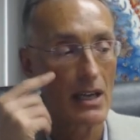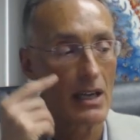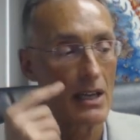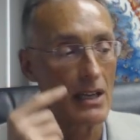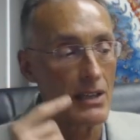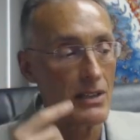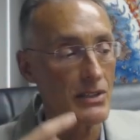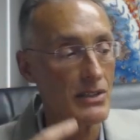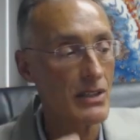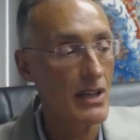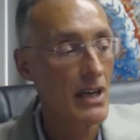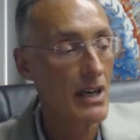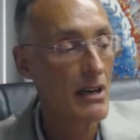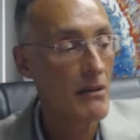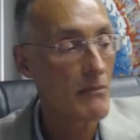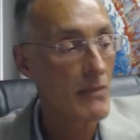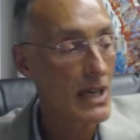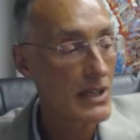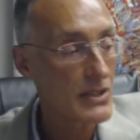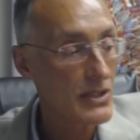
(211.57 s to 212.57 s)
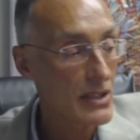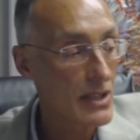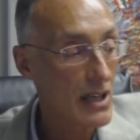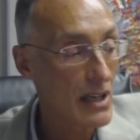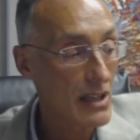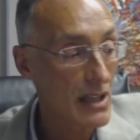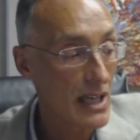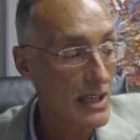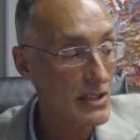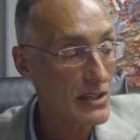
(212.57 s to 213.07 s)
is much
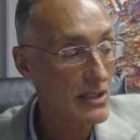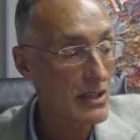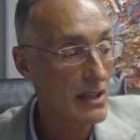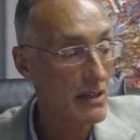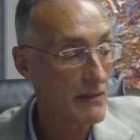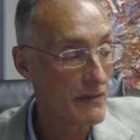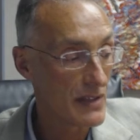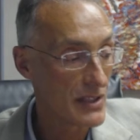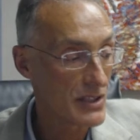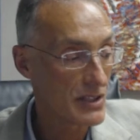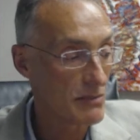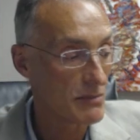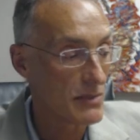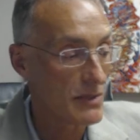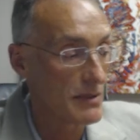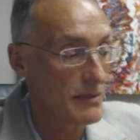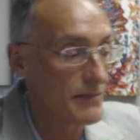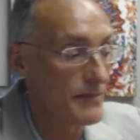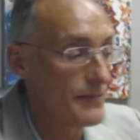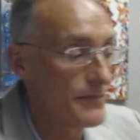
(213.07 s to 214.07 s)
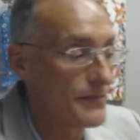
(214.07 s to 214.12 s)
less visible.